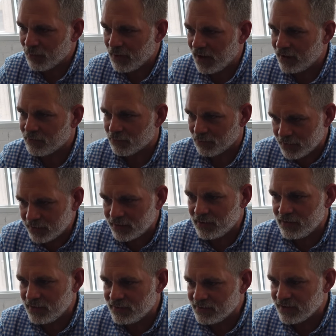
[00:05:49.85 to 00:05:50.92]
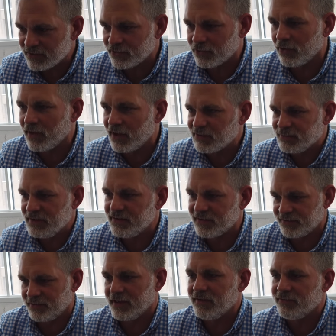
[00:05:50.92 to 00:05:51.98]
format really in digital has been
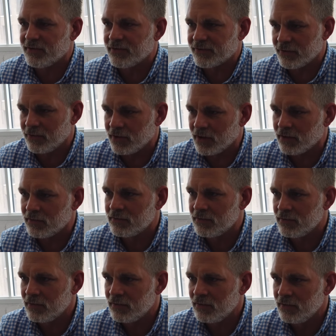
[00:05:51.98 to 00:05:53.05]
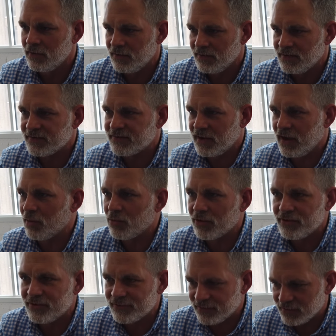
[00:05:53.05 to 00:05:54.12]
a slave to the studio. Absolutely. This
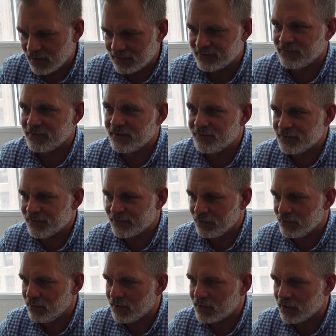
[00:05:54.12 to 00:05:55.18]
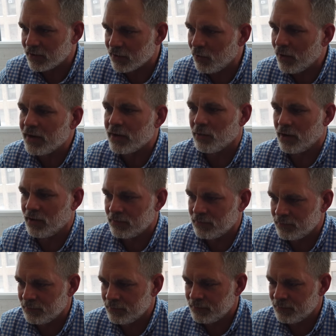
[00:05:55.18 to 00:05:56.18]
camera is not a slave to the studio. It can go anywhere.